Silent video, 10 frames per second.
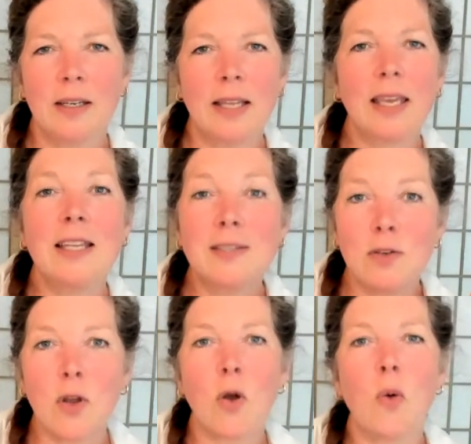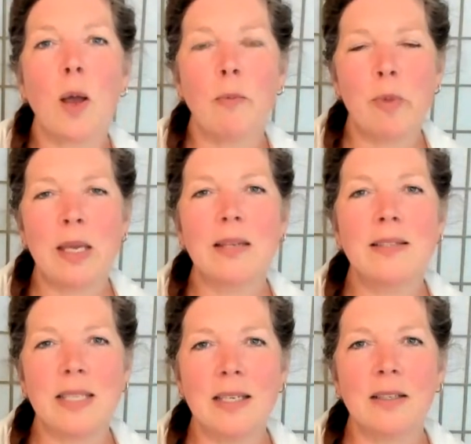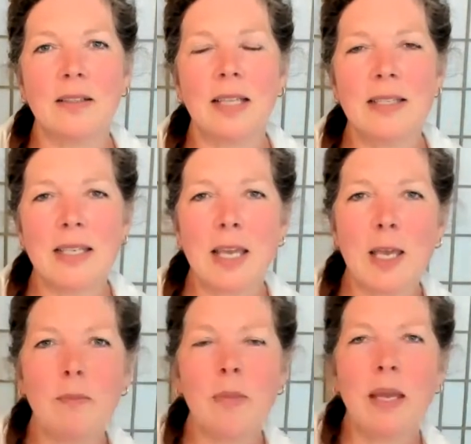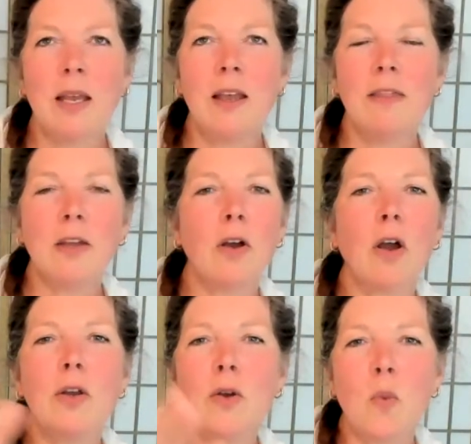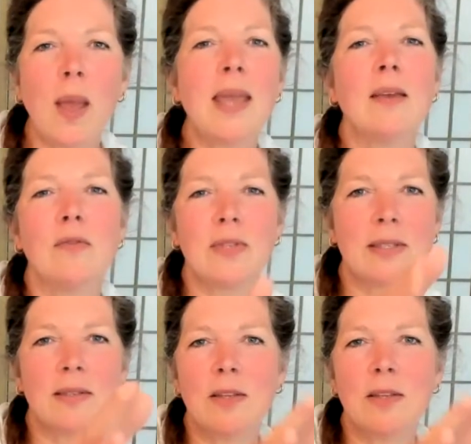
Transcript: Like, it's no big deal. Like, to him, there are no waves.